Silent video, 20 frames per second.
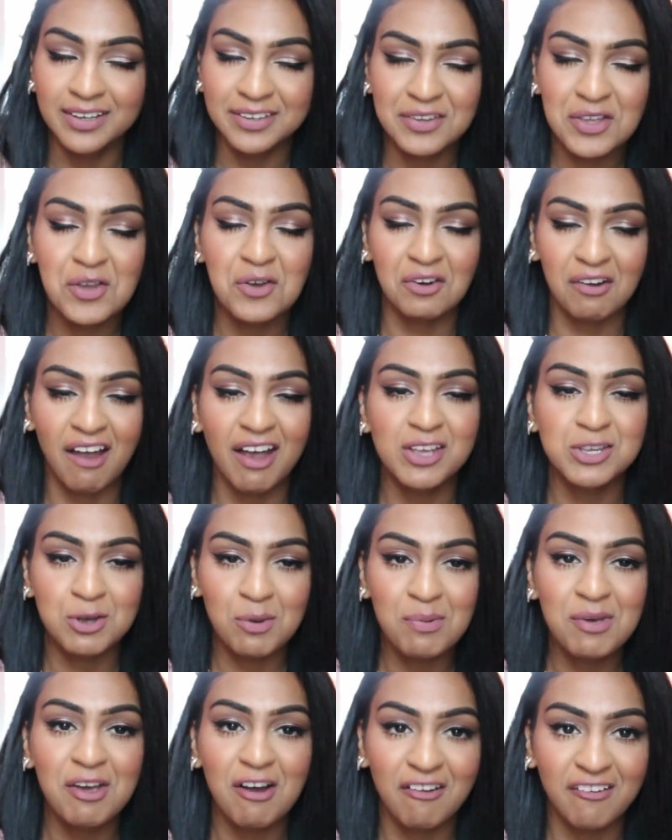you guys
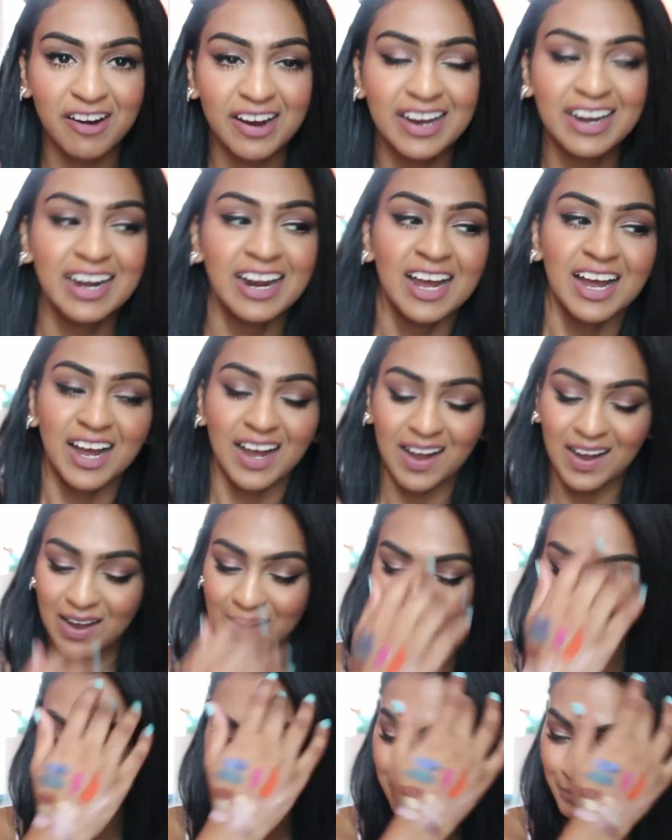will be alright.
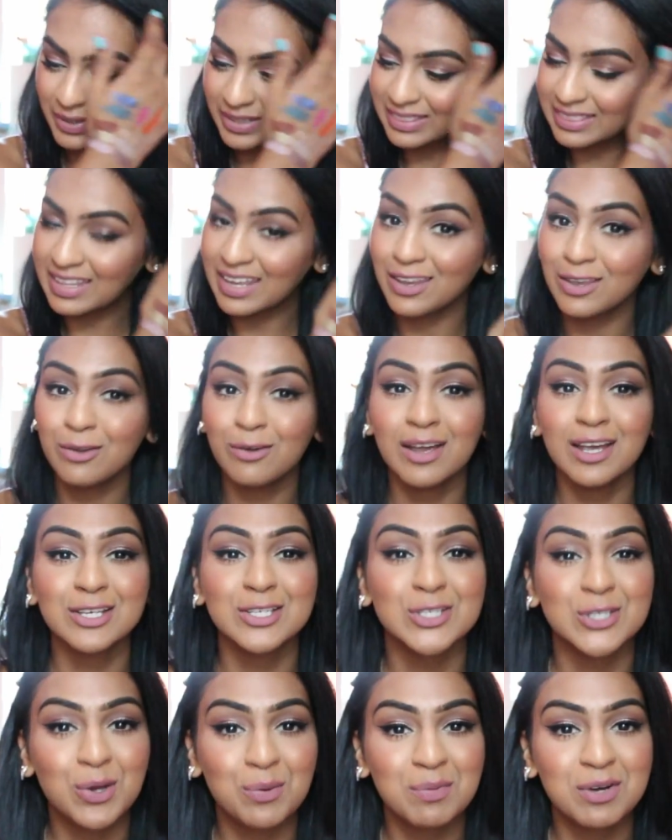But thank you
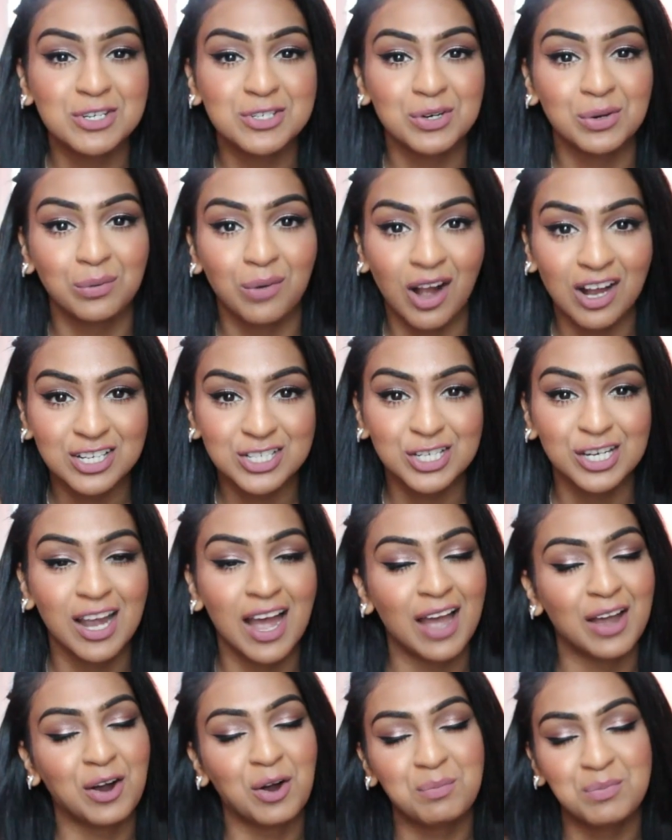guys so much for watching.
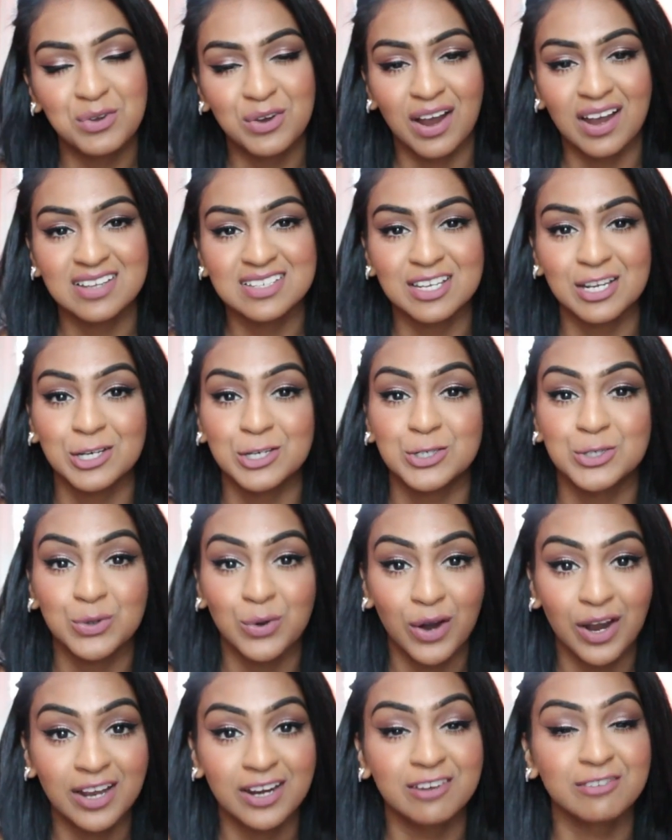I hope you guys
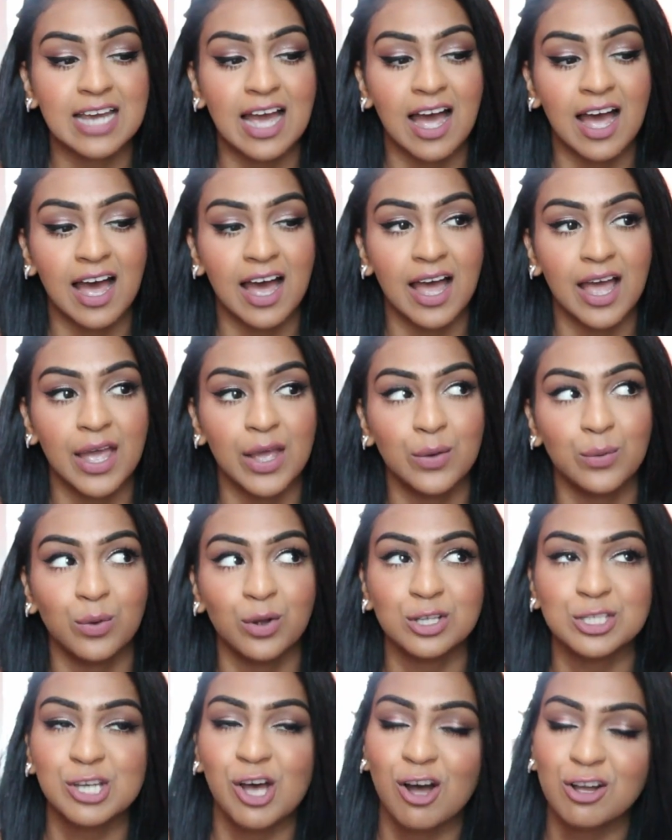enjoyed. I
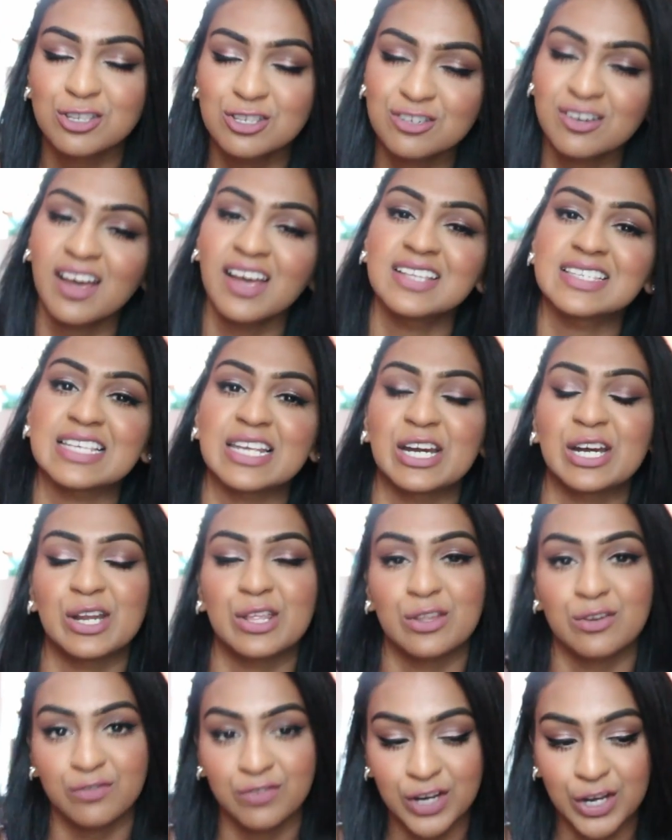will talk to you guys in
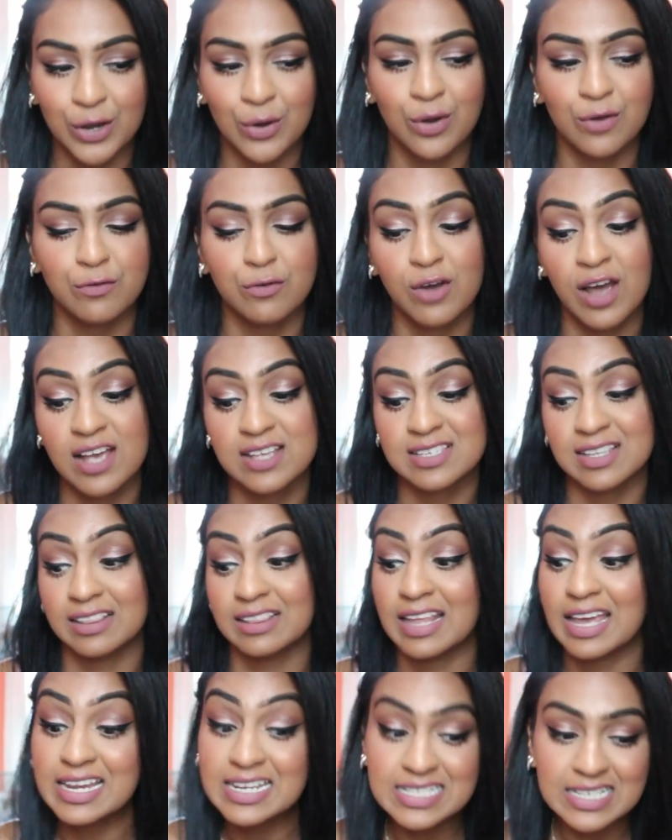another video. If you guys
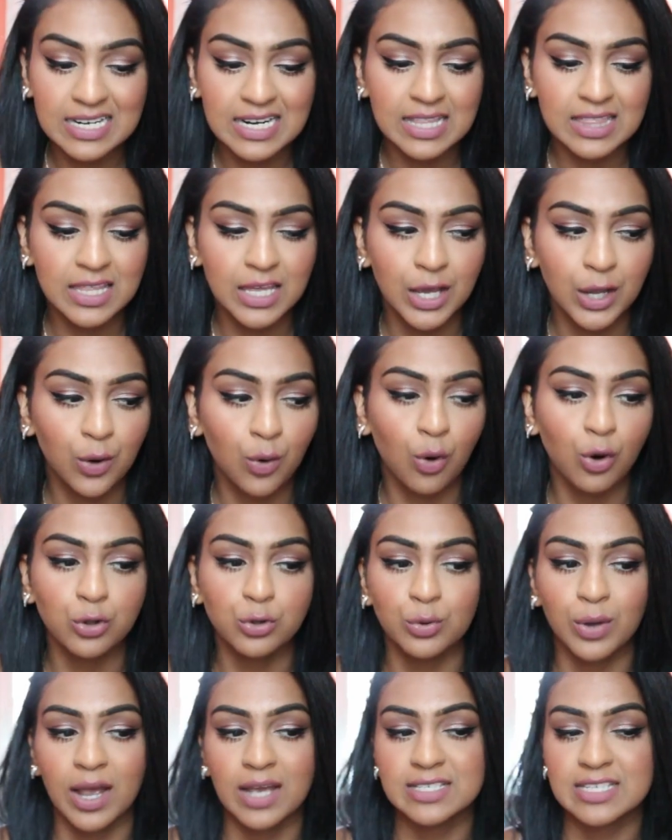liked anything, or
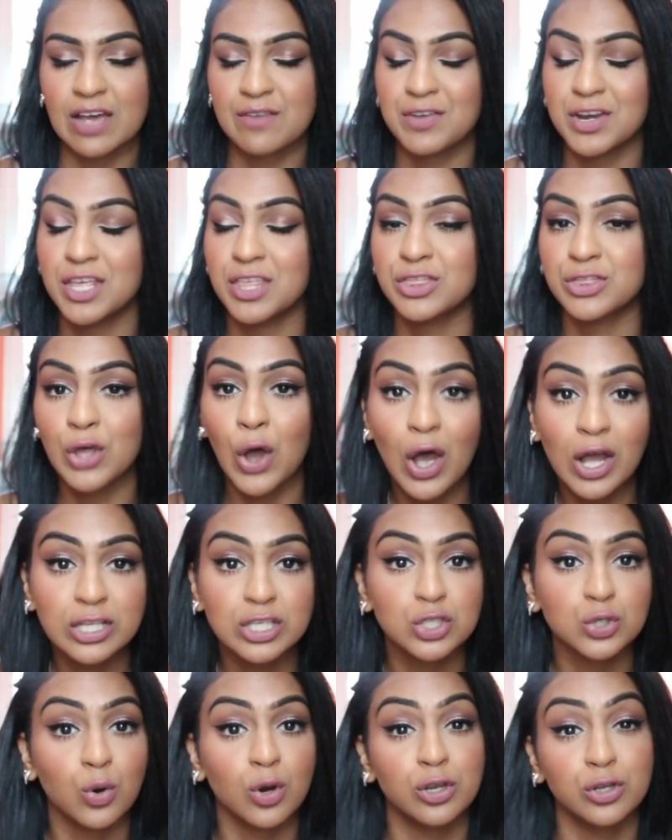you guys have any
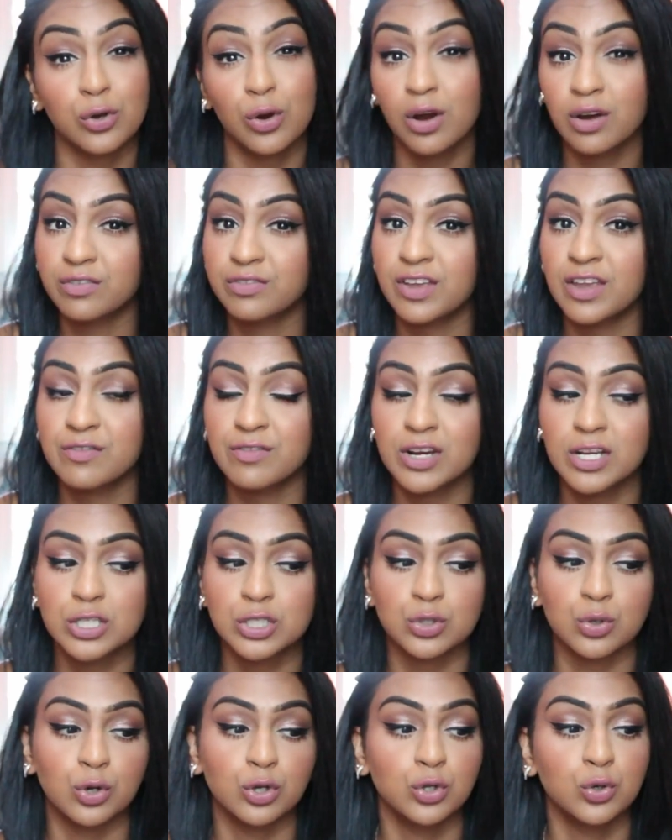thoughts or your
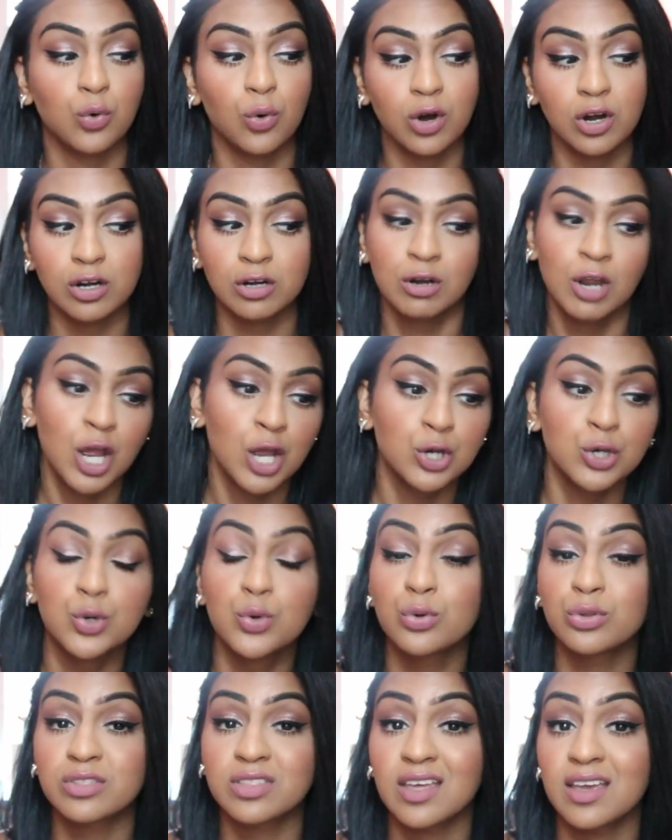favorites or your
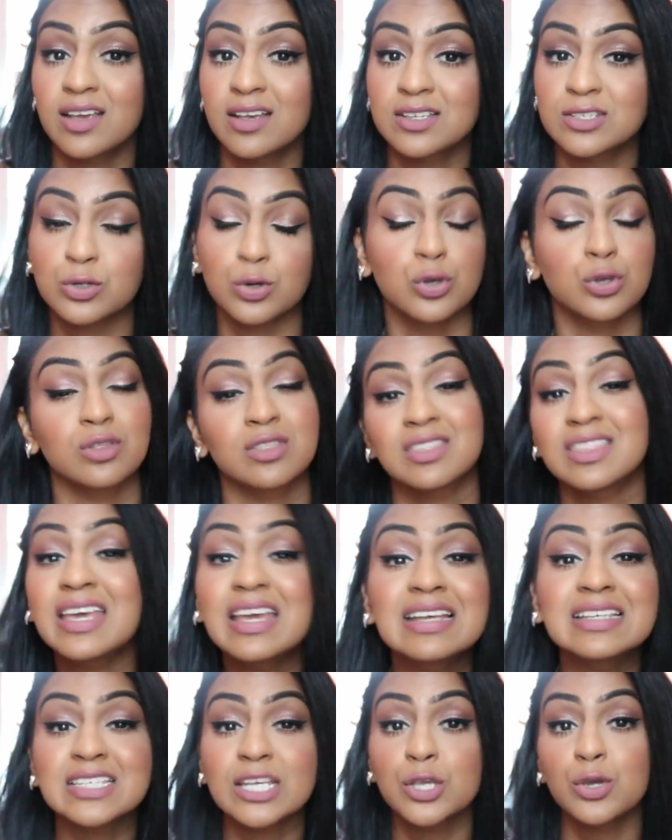new things or
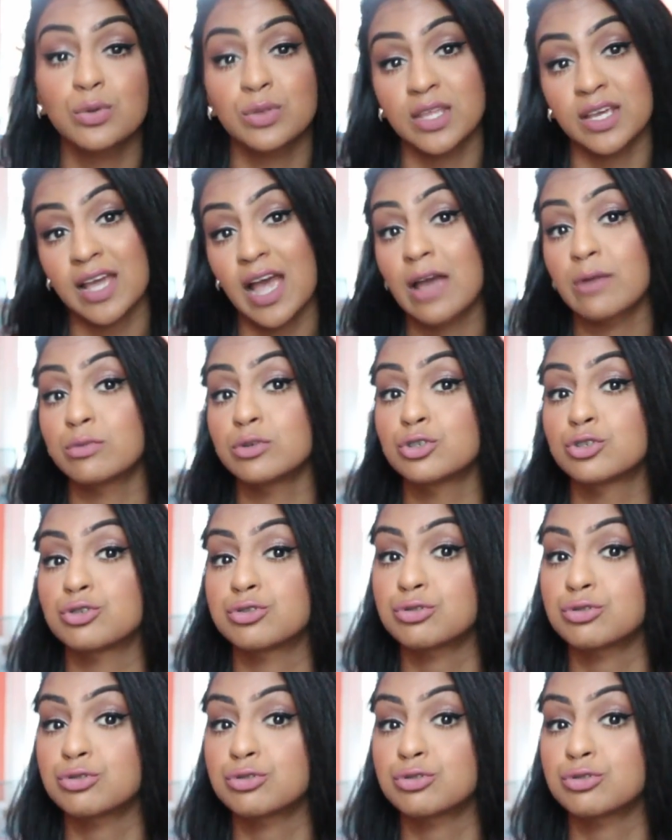things that you think I would